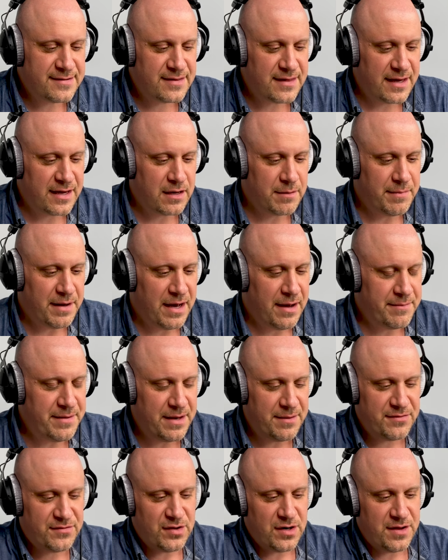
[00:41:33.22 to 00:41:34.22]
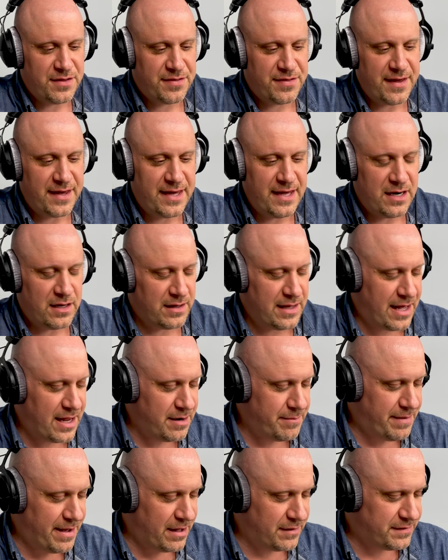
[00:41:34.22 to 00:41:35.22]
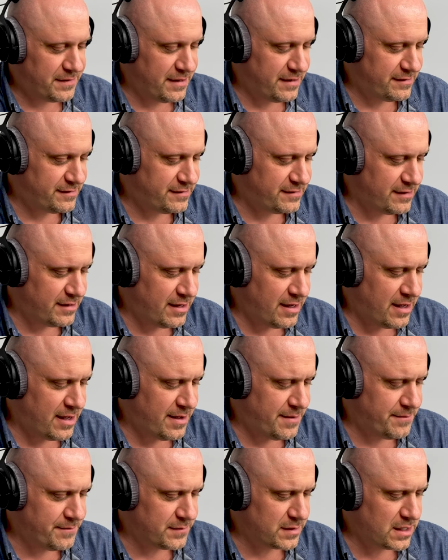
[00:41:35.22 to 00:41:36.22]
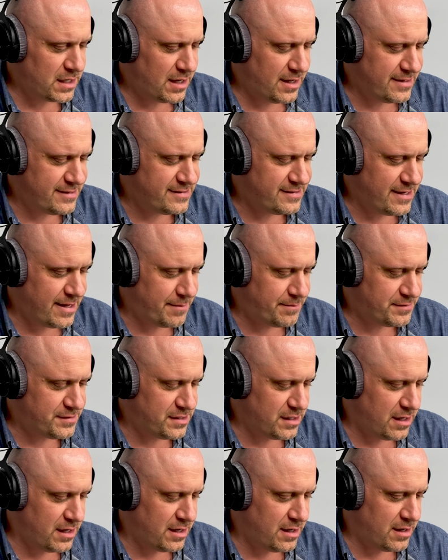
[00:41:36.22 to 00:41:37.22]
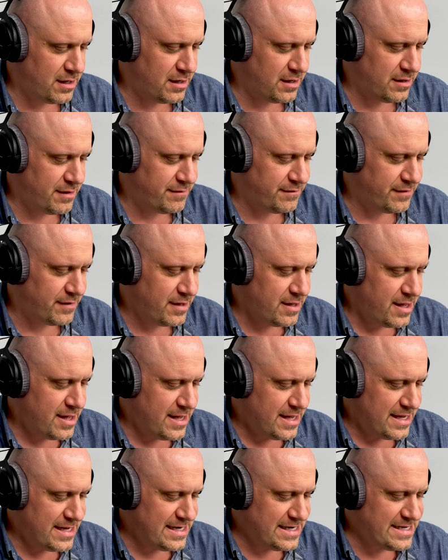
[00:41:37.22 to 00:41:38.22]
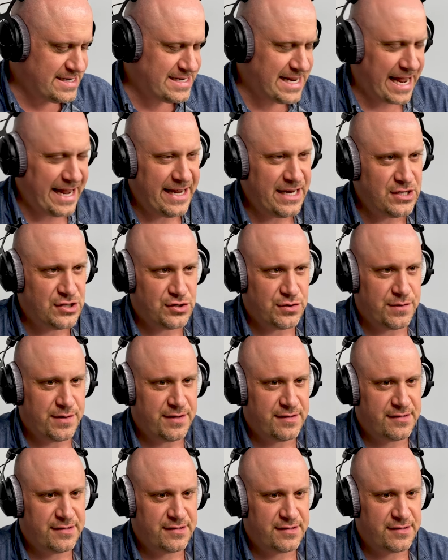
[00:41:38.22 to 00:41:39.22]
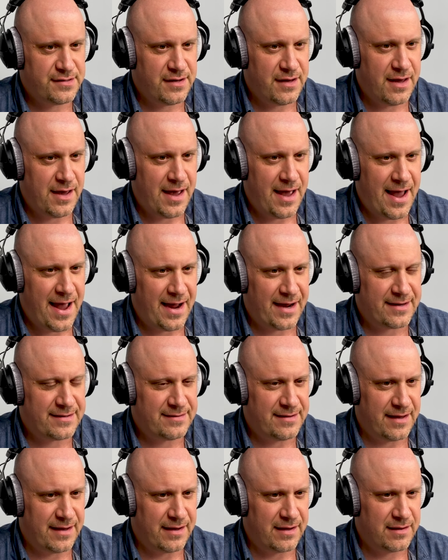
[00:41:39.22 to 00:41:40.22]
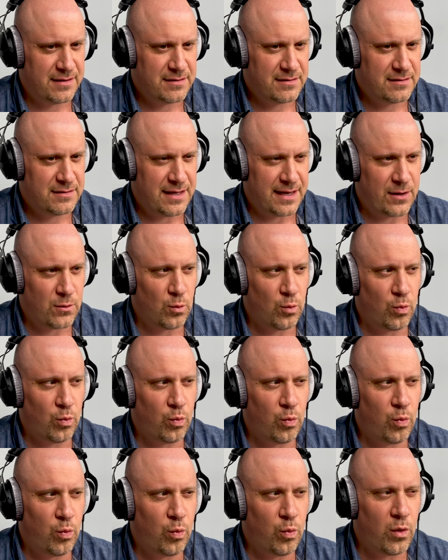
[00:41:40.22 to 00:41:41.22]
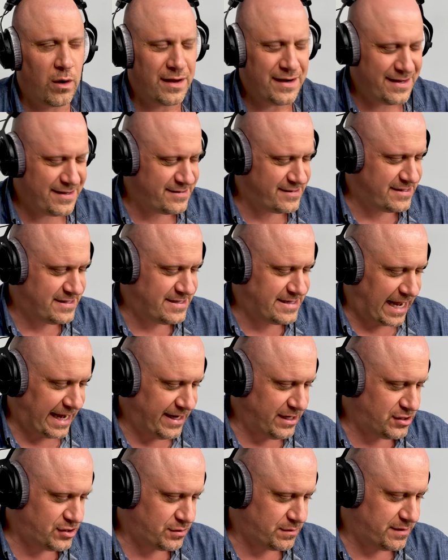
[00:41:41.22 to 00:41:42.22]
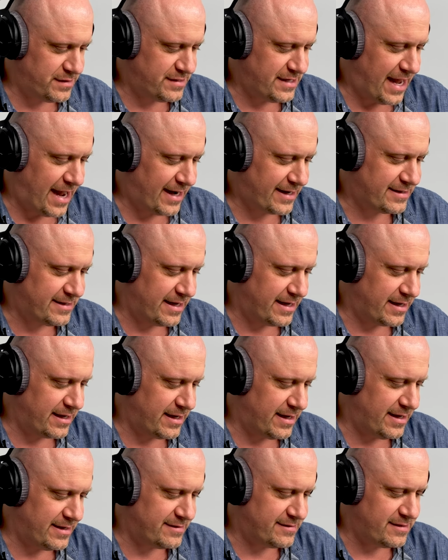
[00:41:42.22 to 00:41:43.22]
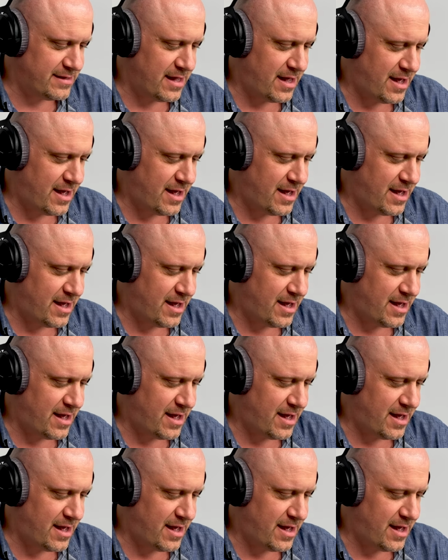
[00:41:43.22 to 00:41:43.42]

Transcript: think about? I mean, I'm sort of thinking a lot about this concept of dangerous acting. Like, what is dangerous acting? It's